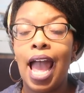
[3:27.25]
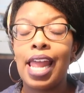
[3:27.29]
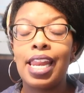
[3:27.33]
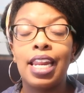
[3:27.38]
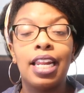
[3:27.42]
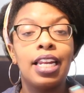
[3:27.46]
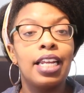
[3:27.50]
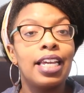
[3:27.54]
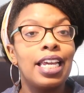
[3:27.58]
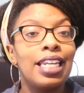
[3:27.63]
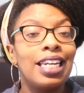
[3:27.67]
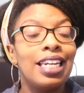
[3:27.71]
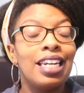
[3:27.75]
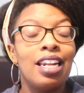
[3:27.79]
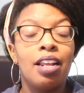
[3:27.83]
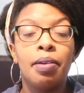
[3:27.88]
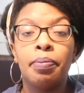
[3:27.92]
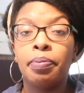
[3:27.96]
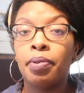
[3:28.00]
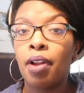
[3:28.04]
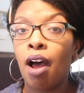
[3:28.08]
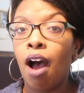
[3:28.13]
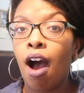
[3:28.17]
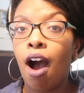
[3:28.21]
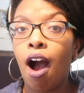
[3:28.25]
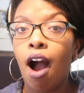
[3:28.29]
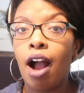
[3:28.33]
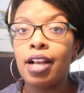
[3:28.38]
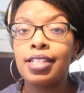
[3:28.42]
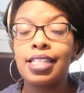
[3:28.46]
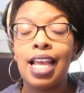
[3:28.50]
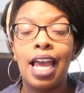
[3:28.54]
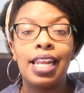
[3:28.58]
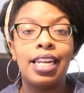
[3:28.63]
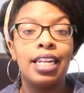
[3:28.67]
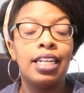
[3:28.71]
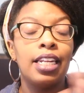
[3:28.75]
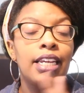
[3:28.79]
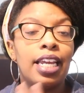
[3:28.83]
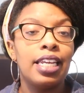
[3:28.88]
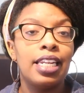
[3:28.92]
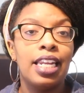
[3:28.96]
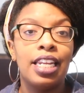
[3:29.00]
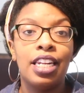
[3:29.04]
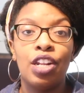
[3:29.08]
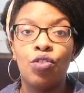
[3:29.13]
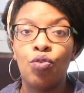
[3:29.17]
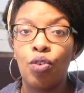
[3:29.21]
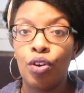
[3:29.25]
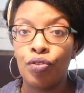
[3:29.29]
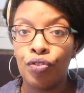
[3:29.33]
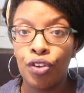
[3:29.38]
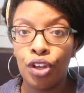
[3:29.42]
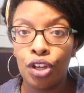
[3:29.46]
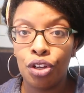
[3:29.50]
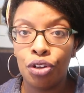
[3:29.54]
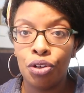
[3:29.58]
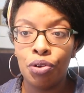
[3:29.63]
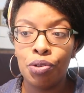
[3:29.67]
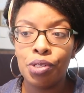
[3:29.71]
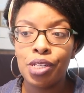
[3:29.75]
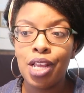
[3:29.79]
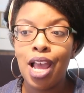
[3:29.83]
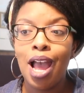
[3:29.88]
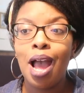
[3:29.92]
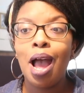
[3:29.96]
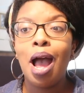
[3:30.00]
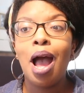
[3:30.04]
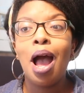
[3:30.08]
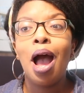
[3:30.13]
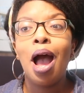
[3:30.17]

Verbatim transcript: I didn't look at any vlogs. I didn't look at any reviews.